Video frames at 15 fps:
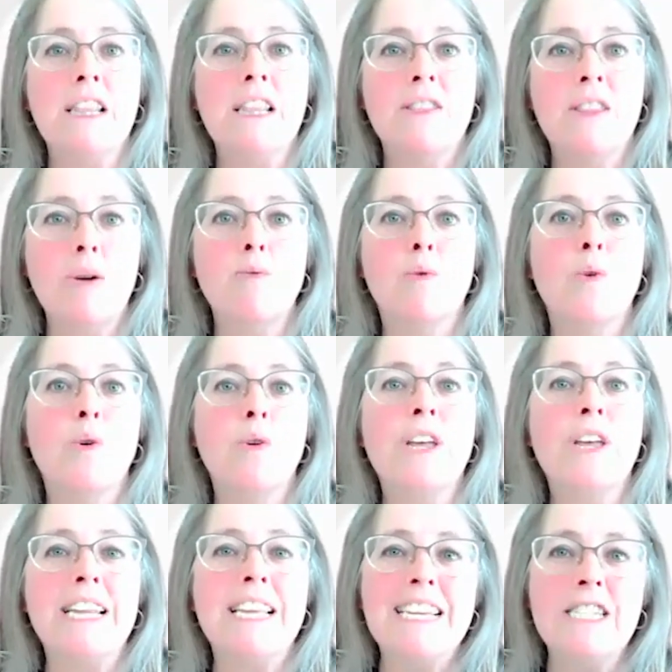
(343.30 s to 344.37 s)
they ruled
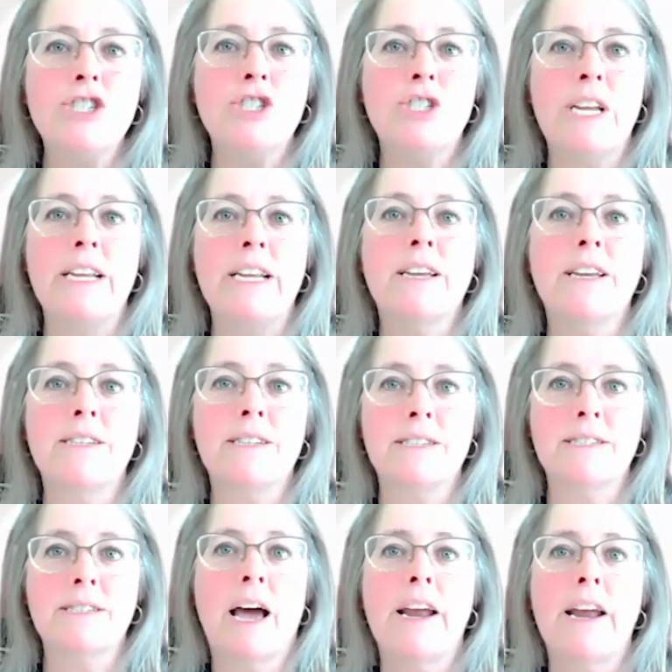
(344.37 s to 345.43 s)
that each state can
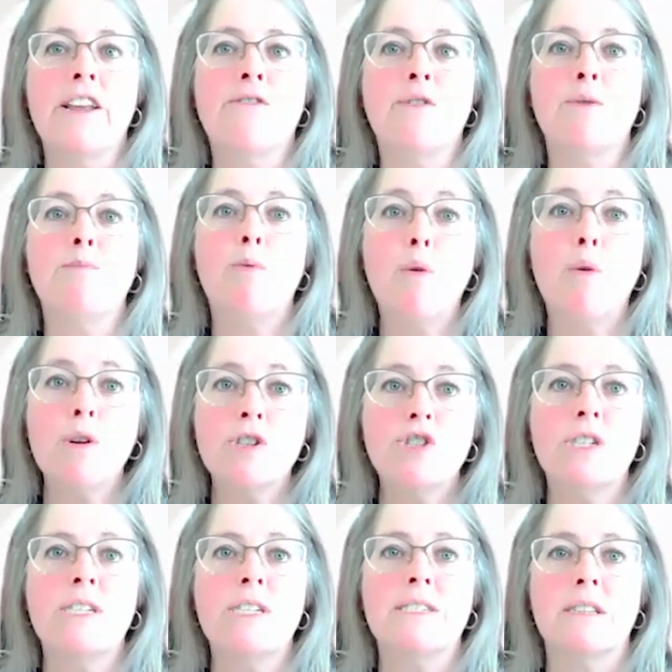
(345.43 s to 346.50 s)
decide if
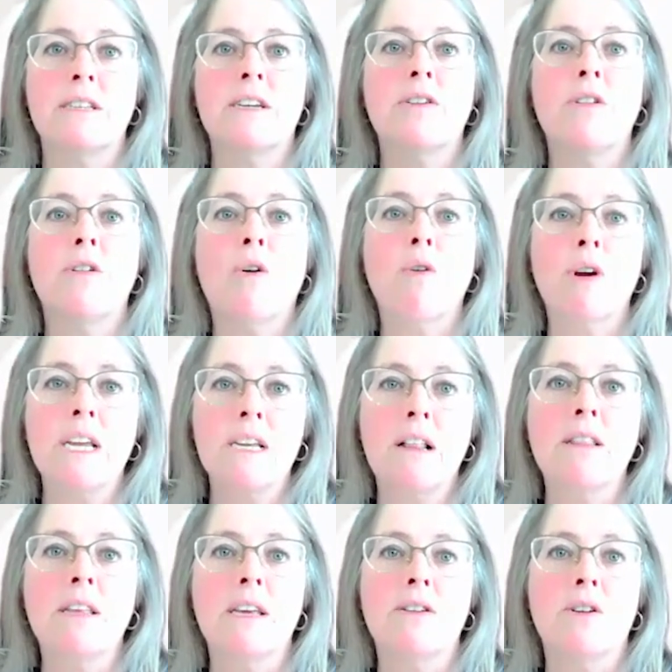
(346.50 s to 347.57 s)
abortion is legal or
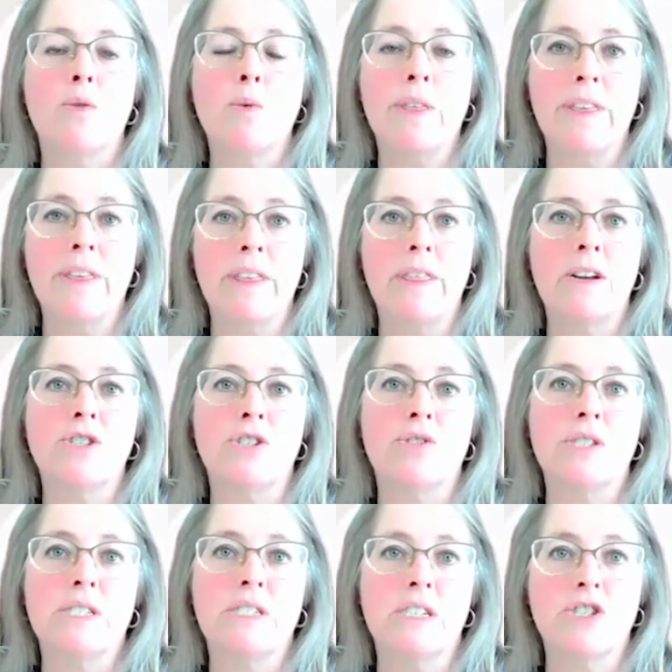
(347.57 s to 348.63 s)
illegal within their
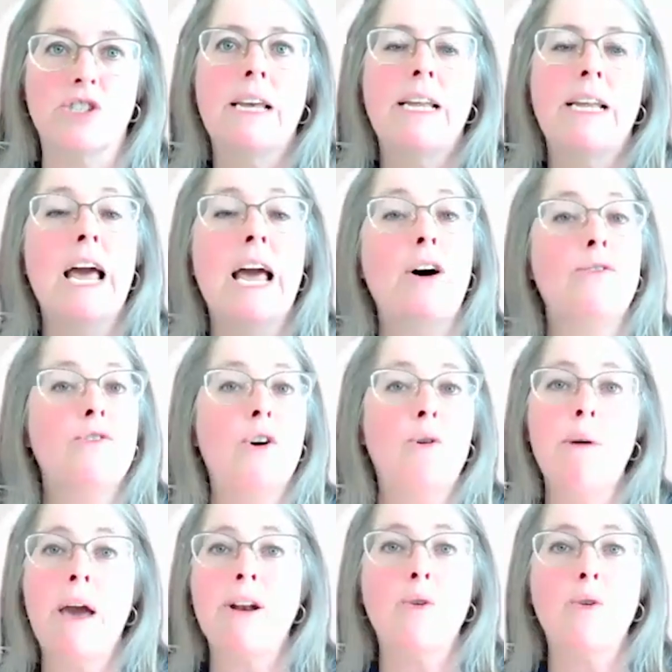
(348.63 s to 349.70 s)
jurisdiction. Now, no
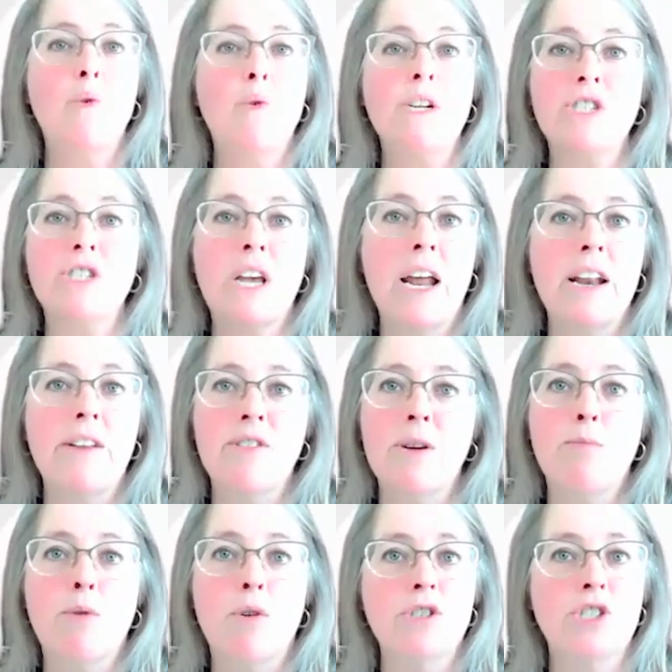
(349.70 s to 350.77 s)
matter which side of the
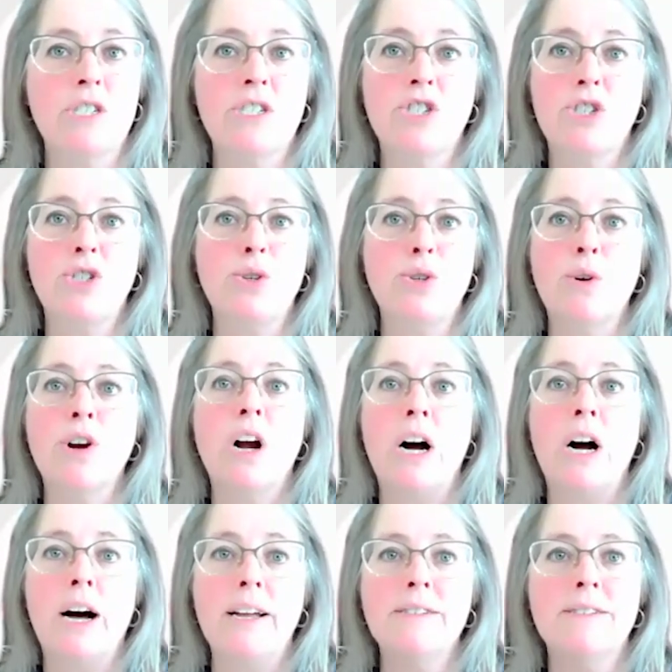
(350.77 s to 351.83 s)
abortion issue you are
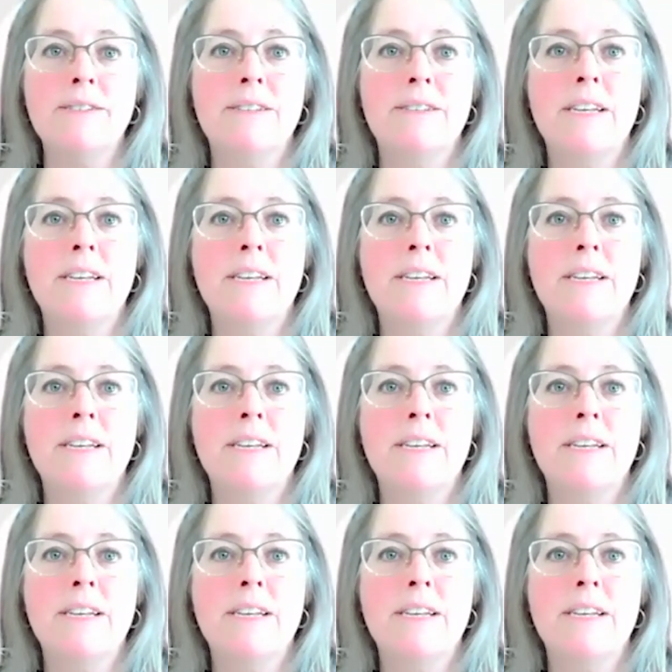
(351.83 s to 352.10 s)
on,